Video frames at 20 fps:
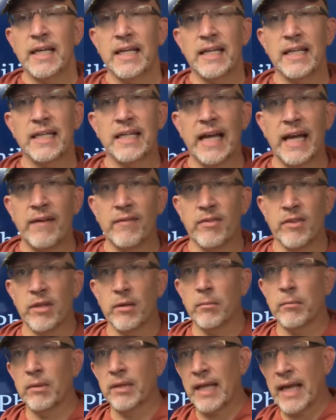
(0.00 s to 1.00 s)
he gave
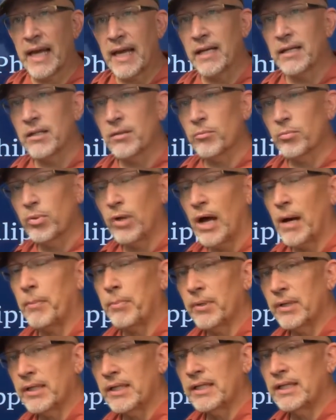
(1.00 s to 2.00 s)
them land and
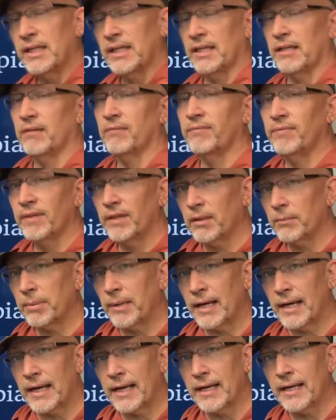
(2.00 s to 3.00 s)
property in
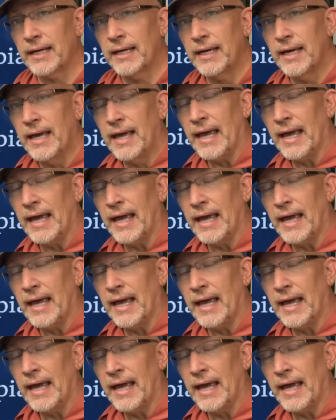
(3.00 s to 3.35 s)
Philippi